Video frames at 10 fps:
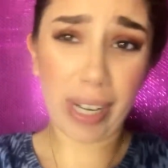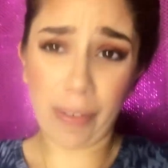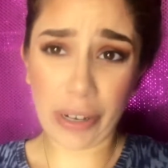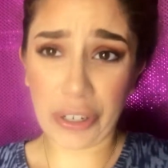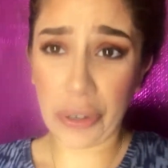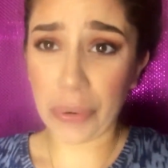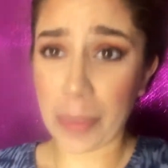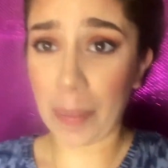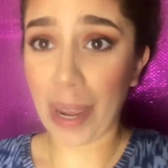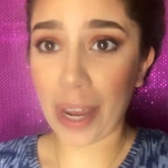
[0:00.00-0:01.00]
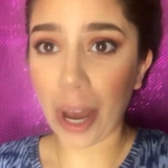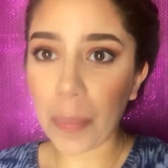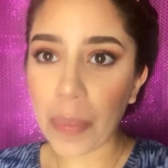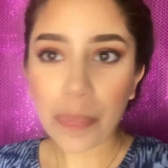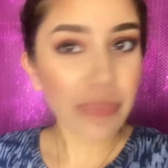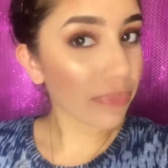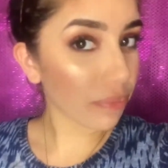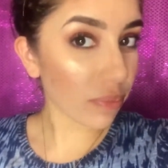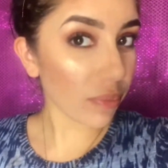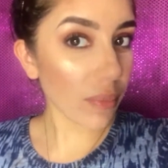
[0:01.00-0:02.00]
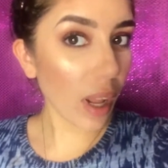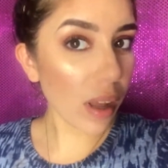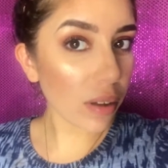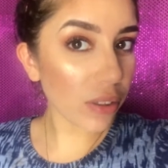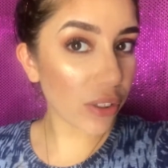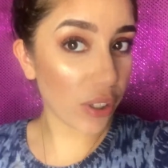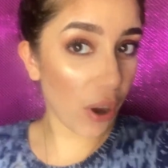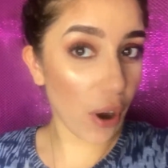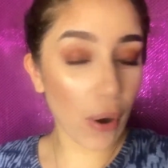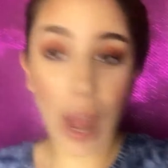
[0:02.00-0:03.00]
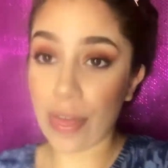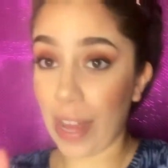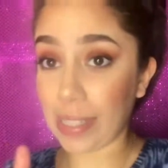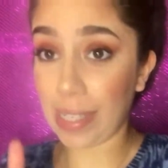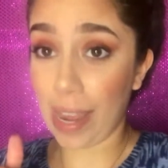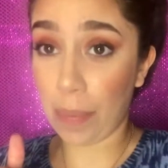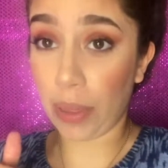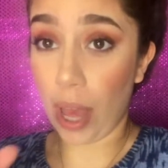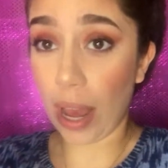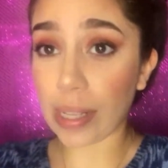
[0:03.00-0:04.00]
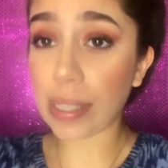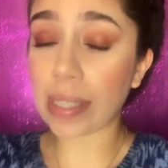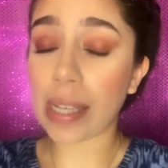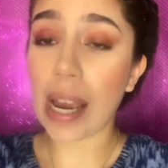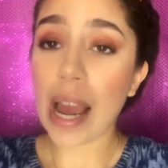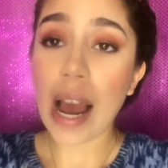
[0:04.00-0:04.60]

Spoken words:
I never do with my makeup. So that's a plus.